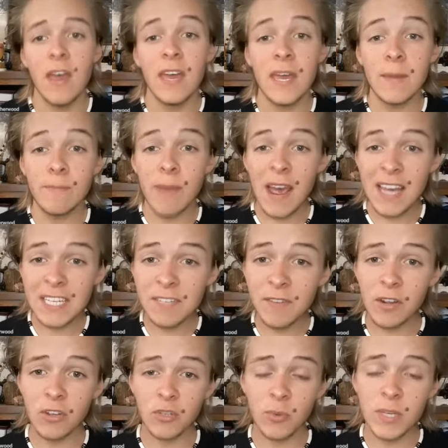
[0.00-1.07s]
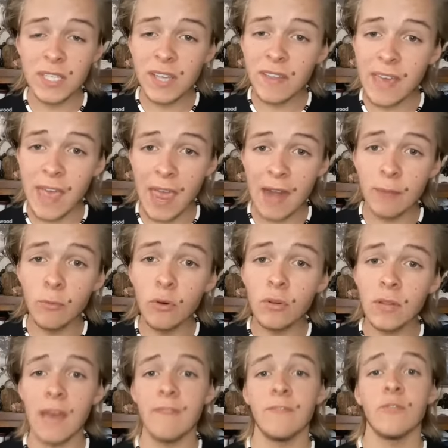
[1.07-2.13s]
In past videos, we saw that animal
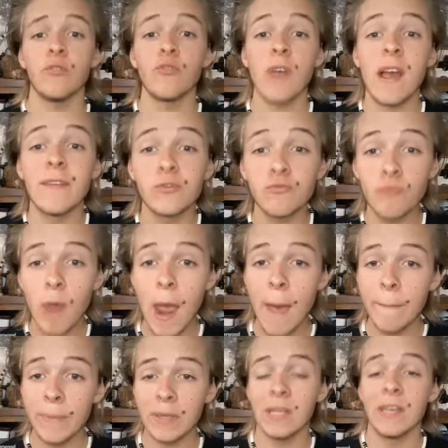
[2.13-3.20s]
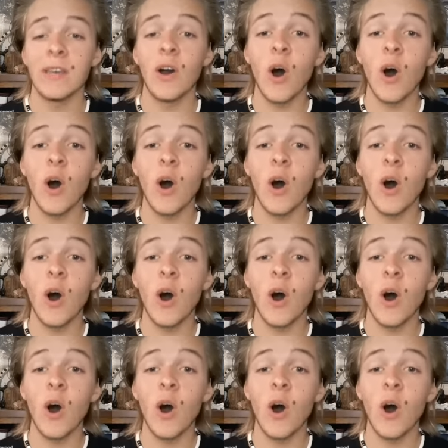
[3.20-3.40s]
life arrives rapidly,